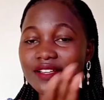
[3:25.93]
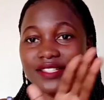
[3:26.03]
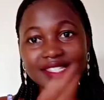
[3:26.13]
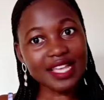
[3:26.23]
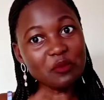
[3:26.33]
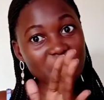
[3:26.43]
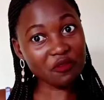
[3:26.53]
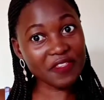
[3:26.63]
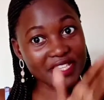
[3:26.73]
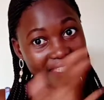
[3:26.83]
some
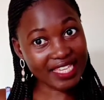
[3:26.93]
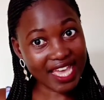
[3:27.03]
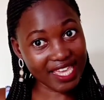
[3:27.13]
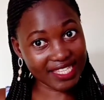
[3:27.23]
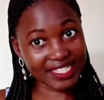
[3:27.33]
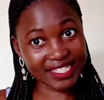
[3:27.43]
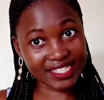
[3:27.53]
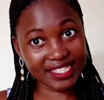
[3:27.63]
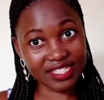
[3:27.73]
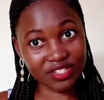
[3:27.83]
of these
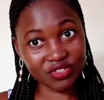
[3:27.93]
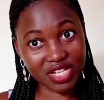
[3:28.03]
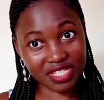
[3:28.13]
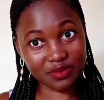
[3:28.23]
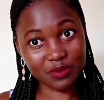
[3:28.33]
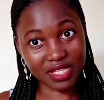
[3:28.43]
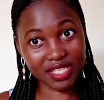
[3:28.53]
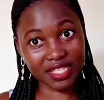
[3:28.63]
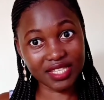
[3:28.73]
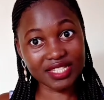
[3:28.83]
guys, trust
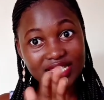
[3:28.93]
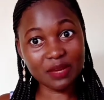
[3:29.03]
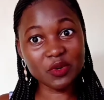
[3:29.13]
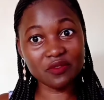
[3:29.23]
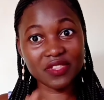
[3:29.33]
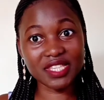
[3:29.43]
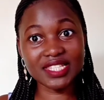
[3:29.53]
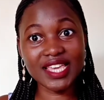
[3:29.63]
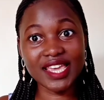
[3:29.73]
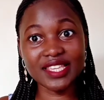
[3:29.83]
me, some of
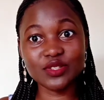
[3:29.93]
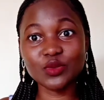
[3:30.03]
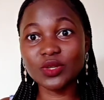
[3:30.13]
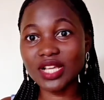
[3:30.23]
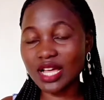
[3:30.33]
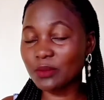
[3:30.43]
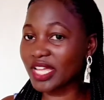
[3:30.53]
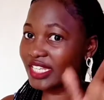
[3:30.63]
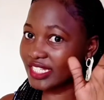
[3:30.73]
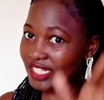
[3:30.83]
these guys will come
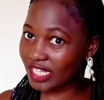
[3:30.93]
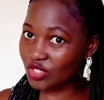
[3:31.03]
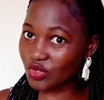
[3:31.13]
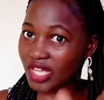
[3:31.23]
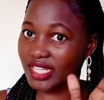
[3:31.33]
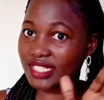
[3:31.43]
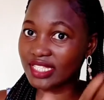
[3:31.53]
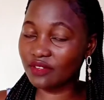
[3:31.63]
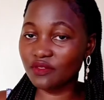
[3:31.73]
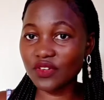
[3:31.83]
and date you and
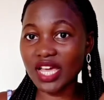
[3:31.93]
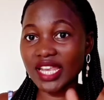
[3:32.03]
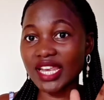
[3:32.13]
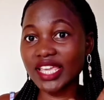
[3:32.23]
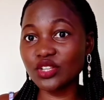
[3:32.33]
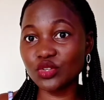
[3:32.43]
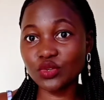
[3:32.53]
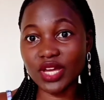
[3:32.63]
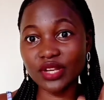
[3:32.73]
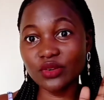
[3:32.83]
deceive you and lie to
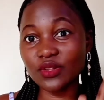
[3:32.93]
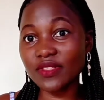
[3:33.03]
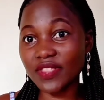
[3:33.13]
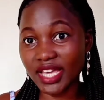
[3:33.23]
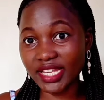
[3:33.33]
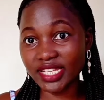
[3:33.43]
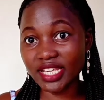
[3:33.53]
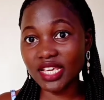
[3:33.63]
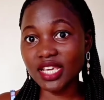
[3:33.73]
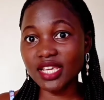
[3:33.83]
you and all that
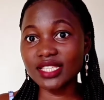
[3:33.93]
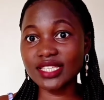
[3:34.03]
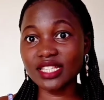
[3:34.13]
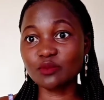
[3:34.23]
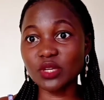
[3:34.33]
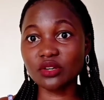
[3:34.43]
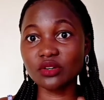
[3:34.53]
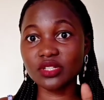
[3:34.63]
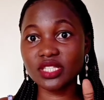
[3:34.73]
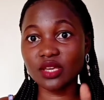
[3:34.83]
just
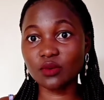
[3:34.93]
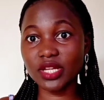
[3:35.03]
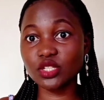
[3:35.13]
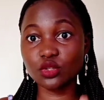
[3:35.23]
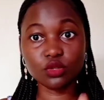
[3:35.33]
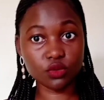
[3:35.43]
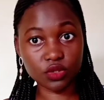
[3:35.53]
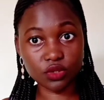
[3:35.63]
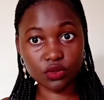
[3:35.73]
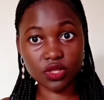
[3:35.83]
because they want to
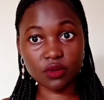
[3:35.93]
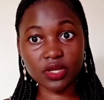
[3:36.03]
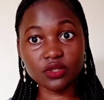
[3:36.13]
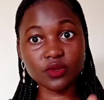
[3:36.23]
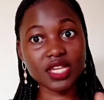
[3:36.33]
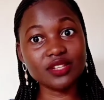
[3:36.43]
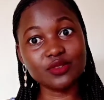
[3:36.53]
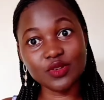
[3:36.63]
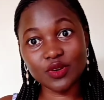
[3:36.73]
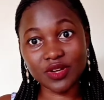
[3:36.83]
use you. They want to get
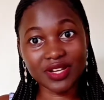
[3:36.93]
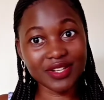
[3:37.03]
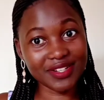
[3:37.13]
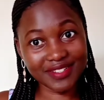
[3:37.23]
to your